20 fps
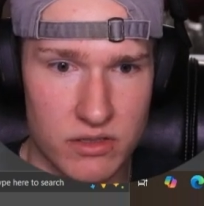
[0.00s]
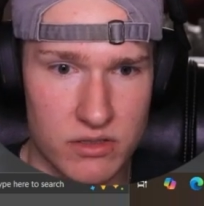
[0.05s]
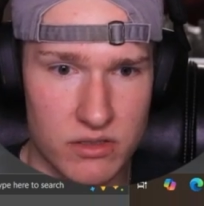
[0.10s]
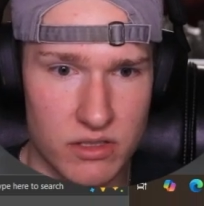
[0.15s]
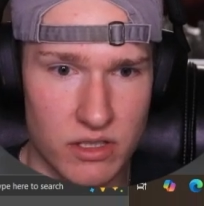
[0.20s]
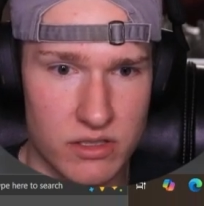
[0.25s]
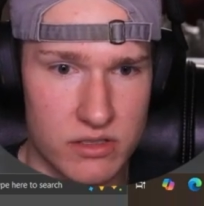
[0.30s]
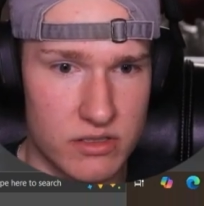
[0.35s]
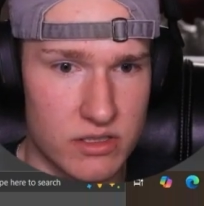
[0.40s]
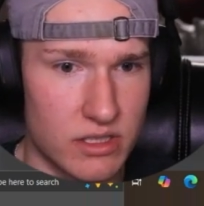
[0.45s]

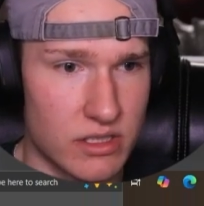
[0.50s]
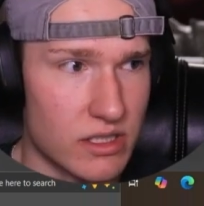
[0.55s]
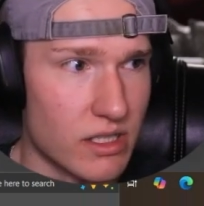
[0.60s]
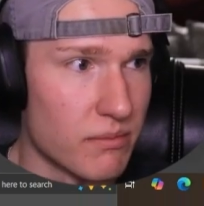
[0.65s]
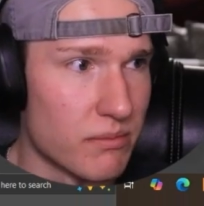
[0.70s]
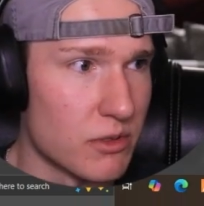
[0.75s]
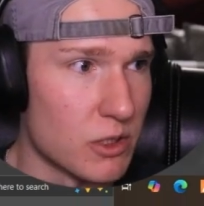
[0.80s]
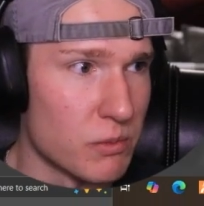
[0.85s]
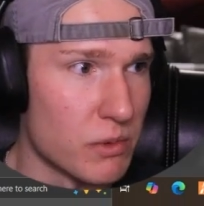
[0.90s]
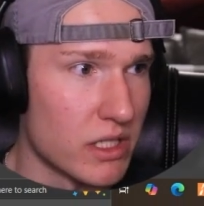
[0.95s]
Let's see.
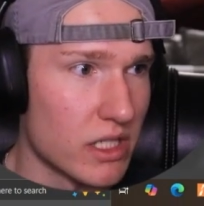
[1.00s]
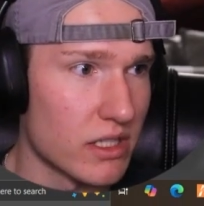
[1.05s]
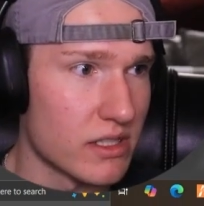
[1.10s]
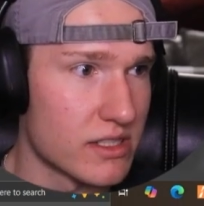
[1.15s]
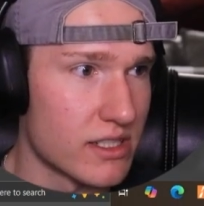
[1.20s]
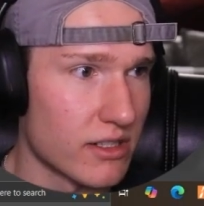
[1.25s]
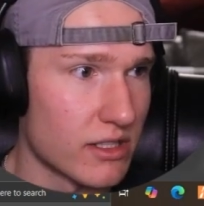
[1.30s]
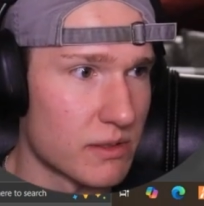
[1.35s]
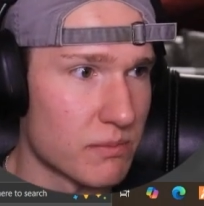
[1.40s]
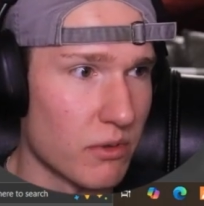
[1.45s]
Yep, you may not
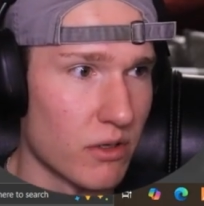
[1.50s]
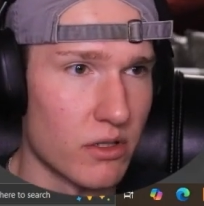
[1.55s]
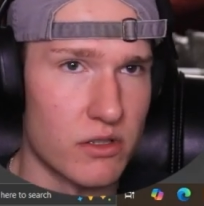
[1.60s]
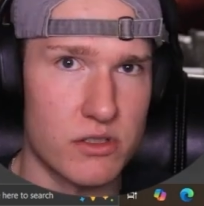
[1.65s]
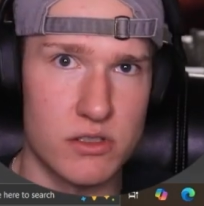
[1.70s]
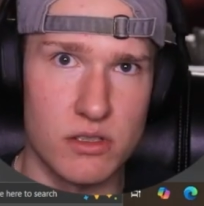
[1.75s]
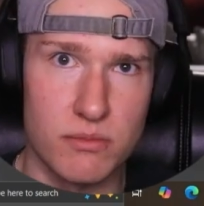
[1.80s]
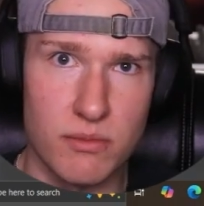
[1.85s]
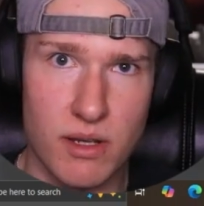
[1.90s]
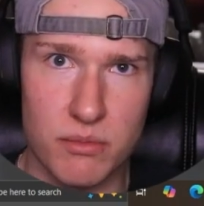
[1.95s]
sell this part.
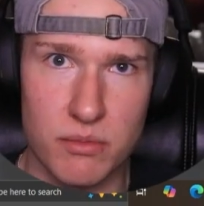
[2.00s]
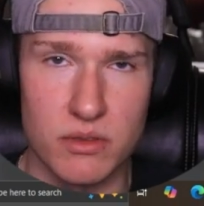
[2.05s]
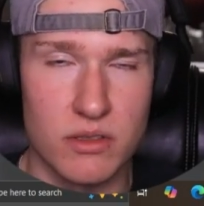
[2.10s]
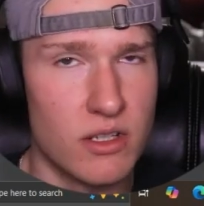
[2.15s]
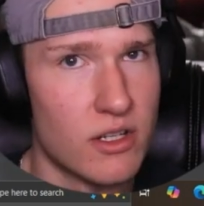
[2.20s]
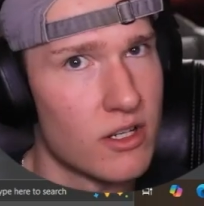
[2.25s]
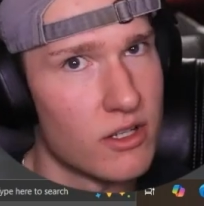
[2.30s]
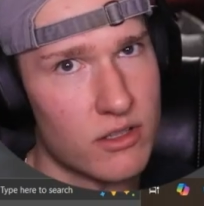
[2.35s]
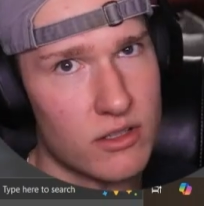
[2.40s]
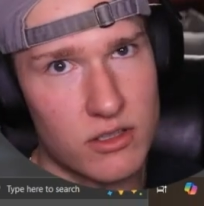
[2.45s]
So remember,
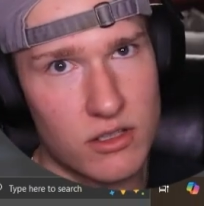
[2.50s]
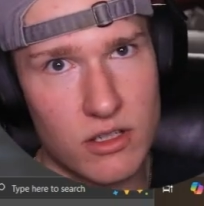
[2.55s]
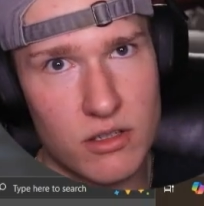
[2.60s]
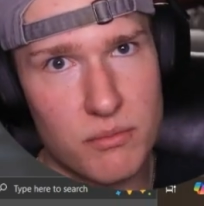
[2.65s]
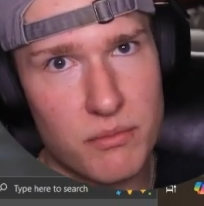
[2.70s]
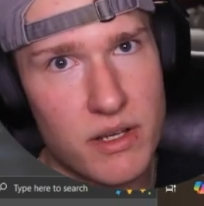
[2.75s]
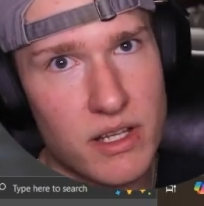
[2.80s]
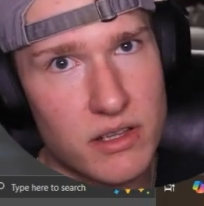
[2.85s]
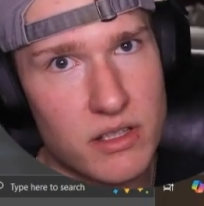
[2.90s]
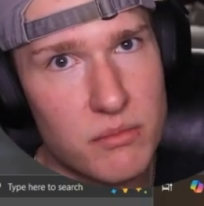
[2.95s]
don't
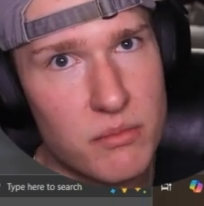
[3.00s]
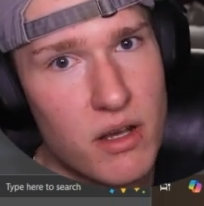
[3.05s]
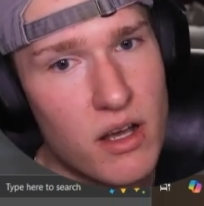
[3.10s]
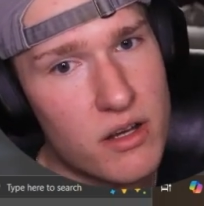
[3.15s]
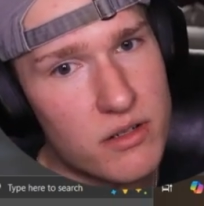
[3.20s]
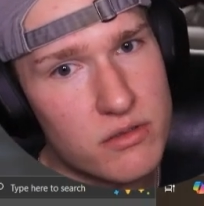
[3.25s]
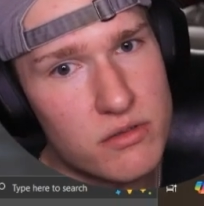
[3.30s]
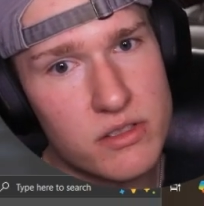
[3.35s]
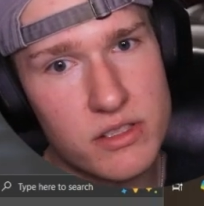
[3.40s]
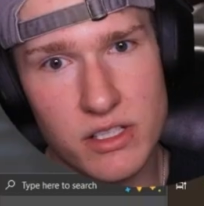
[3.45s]
make the
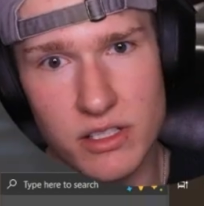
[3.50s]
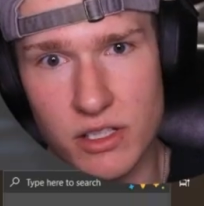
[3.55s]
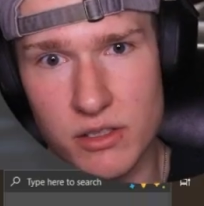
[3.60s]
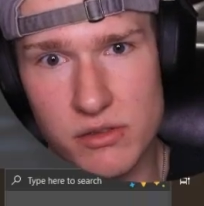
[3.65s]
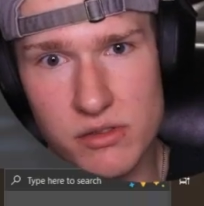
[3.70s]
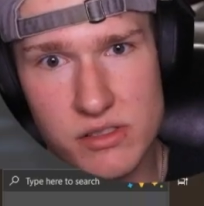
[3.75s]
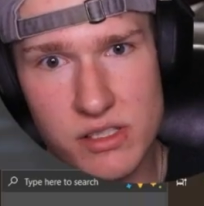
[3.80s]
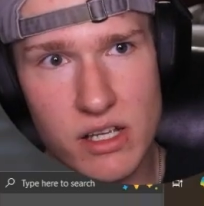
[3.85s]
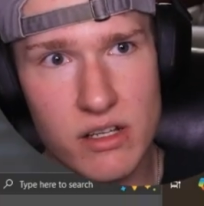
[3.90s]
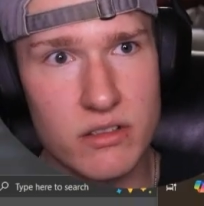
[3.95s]
model and then go
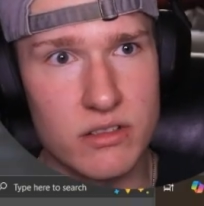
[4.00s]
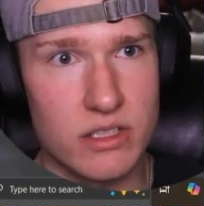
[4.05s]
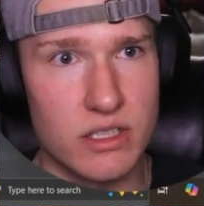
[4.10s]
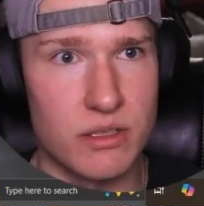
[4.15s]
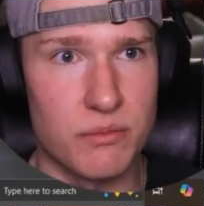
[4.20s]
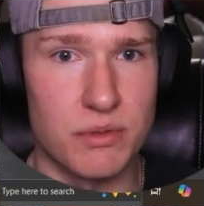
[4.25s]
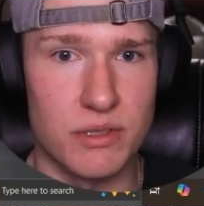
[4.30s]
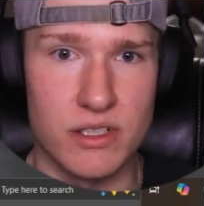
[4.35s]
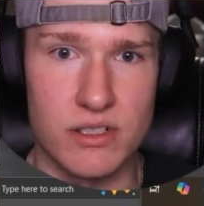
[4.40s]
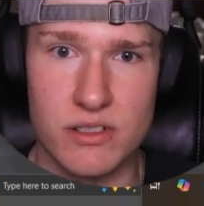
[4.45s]
selling it,
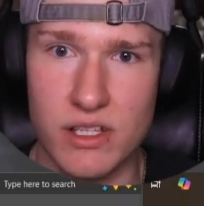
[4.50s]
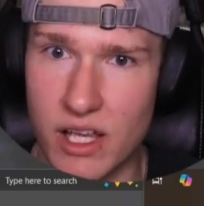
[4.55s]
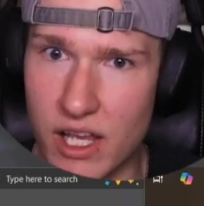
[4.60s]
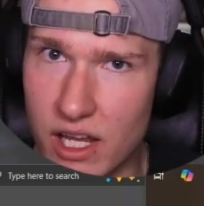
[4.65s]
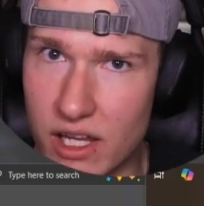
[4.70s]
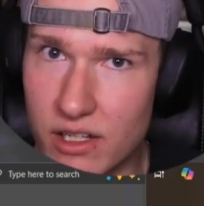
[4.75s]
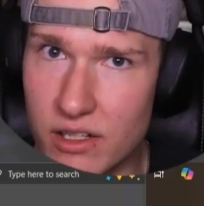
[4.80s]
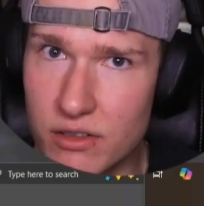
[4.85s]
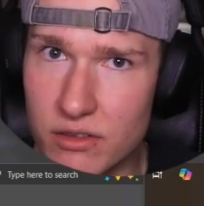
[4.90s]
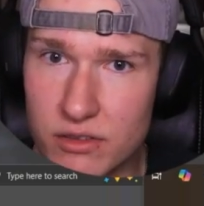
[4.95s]
because
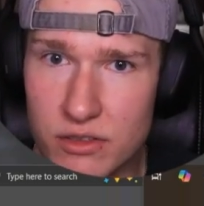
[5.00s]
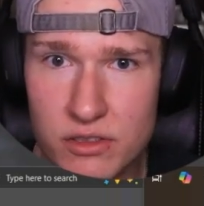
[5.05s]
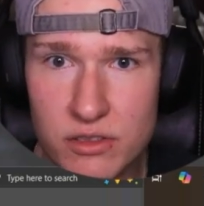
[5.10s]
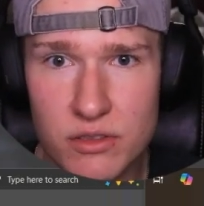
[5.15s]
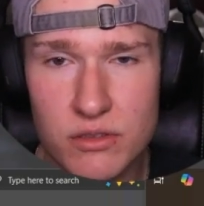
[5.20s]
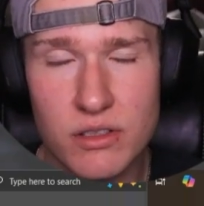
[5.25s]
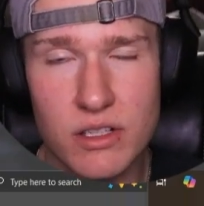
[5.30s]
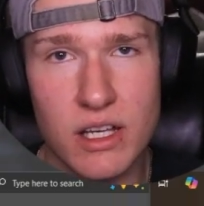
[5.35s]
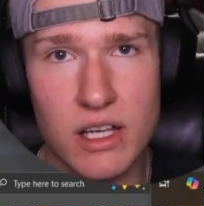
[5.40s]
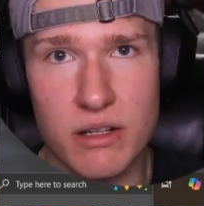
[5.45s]
A, you're
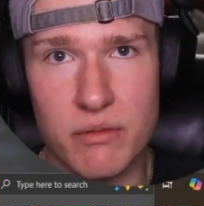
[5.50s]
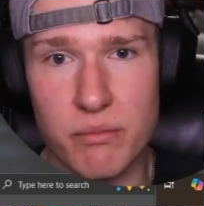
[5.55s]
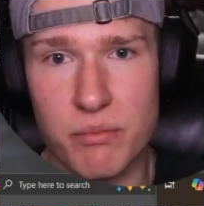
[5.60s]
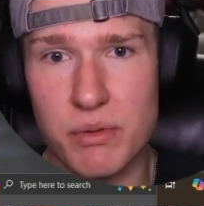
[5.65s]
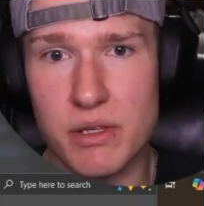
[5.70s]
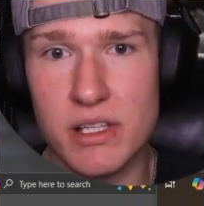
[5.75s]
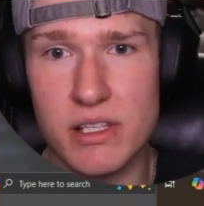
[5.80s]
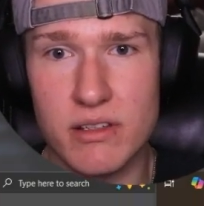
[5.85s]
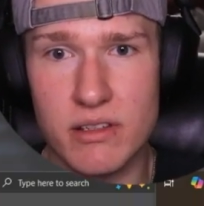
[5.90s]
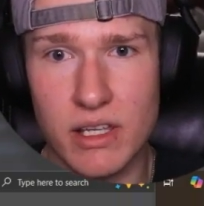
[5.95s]
new, and B,
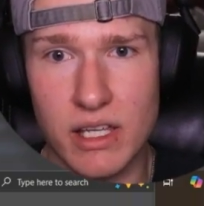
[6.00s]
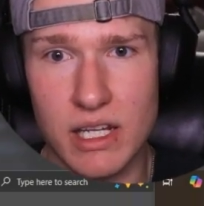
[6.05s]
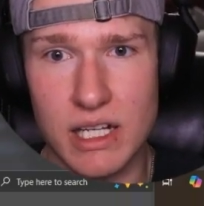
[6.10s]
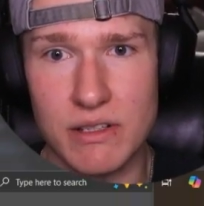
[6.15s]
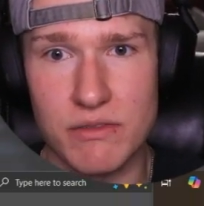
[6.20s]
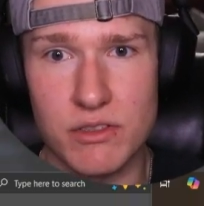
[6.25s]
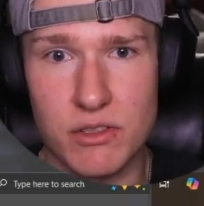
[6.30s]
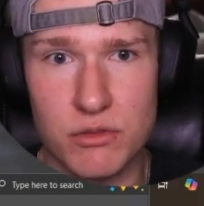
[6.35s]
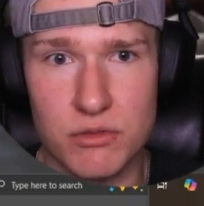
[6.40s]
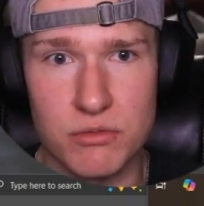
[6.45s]
you can't
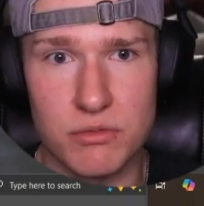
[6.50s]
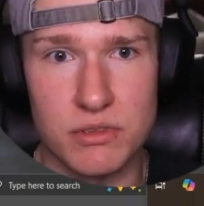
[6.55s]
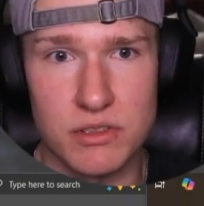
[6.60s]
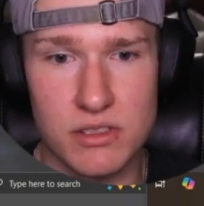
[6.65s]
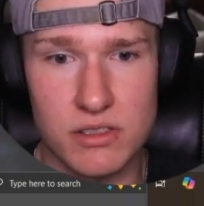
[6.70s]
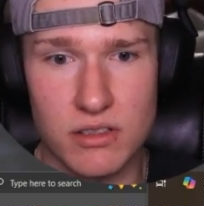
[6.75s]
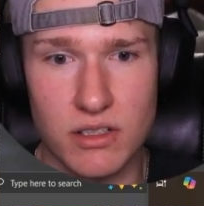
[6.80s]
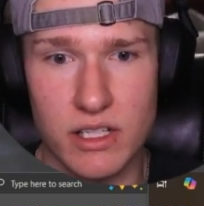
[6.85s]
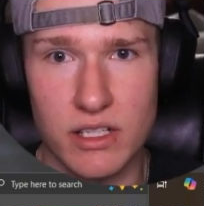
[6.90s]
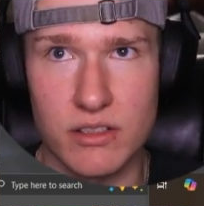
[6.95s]
even do it with
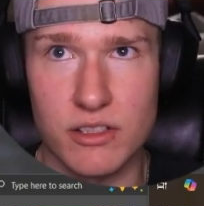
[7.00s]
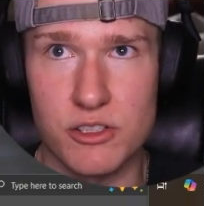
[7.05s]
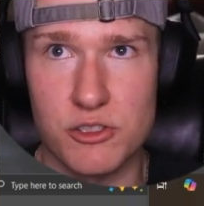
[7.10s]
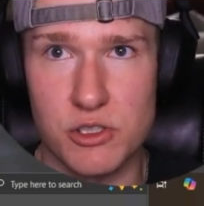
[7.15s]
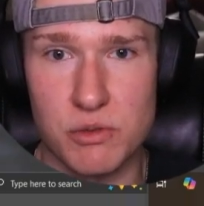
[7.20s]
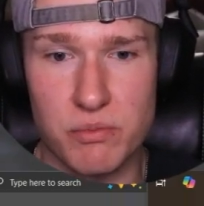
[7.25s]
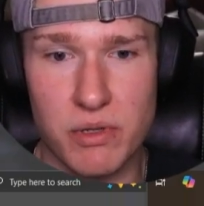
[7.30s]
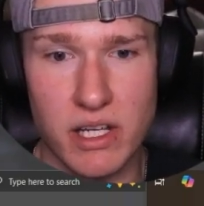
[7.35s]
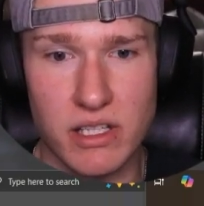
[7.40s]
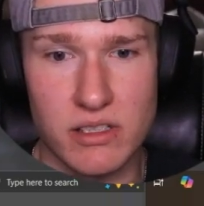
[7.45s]
this light unless you
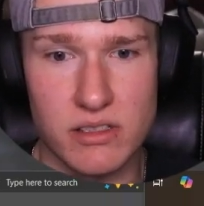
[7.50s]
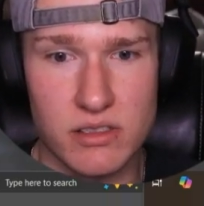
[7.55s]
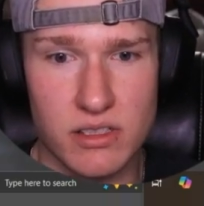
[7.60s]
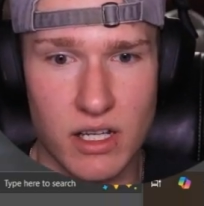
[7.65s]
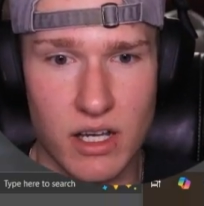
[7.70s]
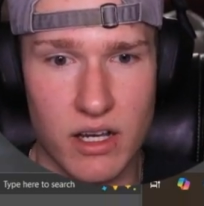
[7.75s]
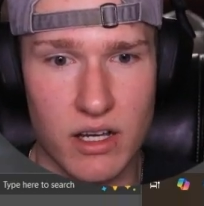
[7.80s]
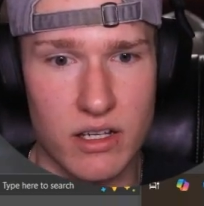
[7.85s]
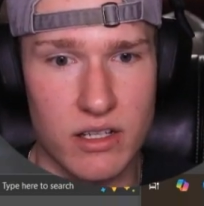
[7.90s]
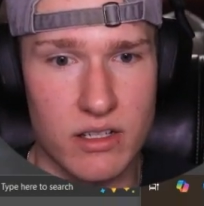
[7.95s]
pay this
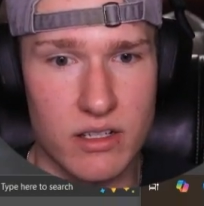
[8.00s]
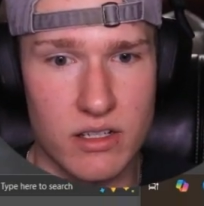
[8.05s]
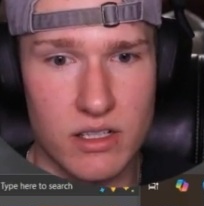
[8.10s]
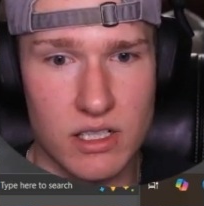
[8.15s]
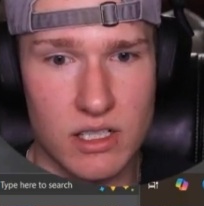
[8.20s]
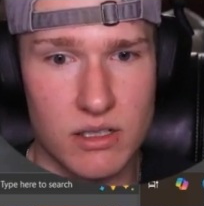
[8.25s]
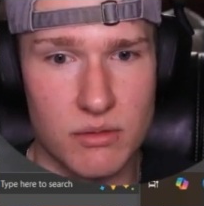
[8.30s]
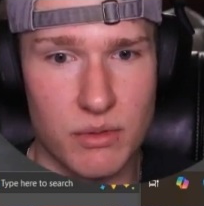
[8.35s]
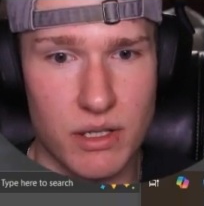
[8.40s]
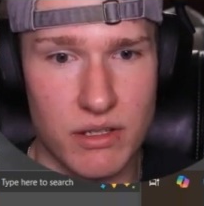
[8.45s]
guy
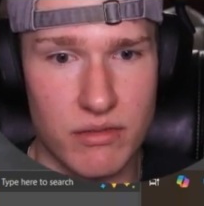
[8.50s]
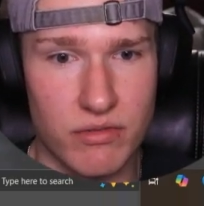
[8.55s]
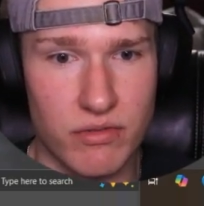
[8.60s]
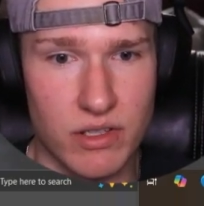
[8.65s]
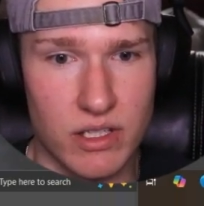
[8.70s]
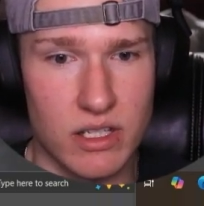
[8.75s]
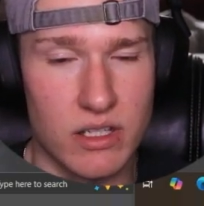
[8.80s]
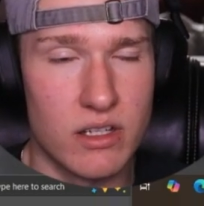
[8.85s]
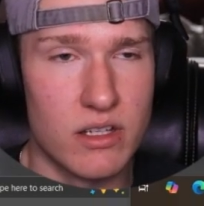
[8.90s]
a fee.